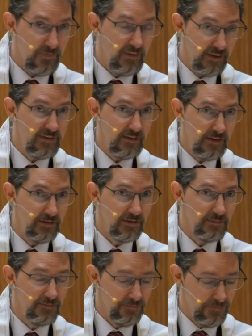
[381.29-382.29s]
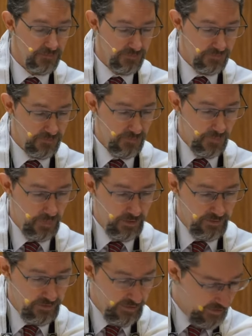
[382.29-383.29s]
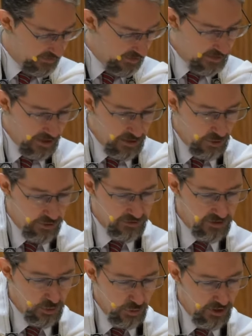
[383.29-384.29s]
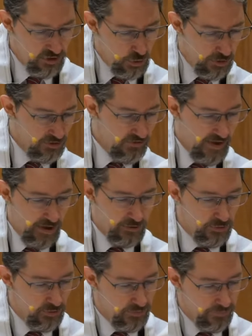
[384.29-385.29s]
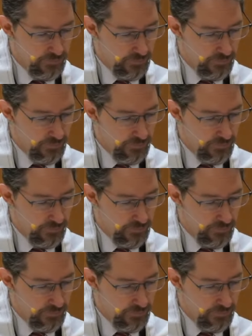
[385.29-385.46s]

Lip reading: Yes, it is. Is it not also a Jewish value